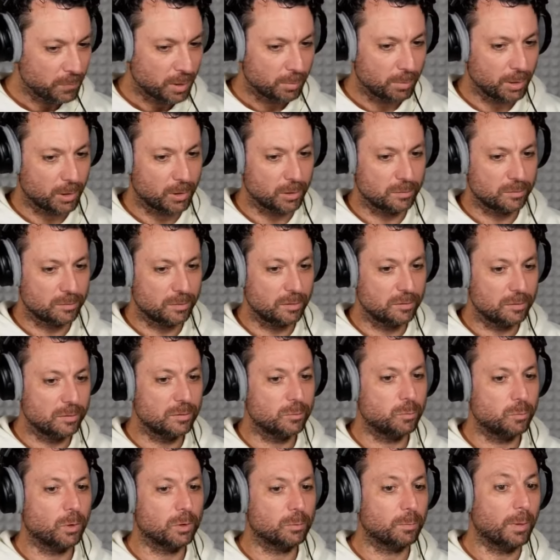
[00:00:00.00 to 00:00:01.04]
because this
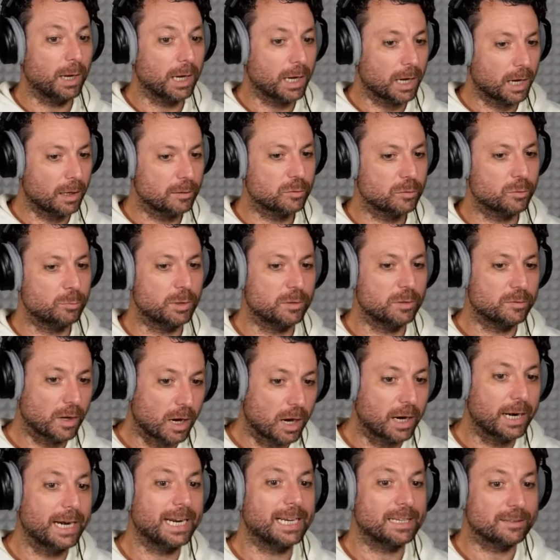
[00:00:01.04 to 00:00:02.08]
is what my customers
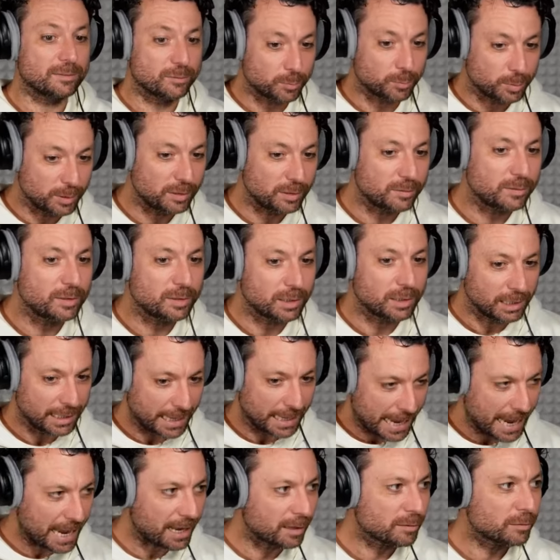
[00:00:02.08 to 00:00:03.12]
are explicitly
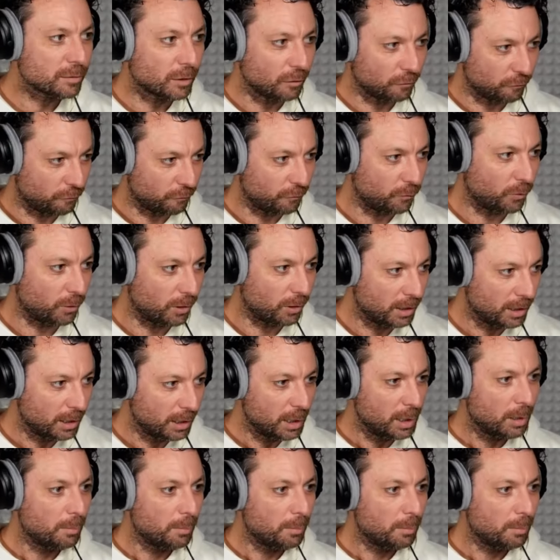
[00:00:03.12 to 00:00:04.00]
asking for.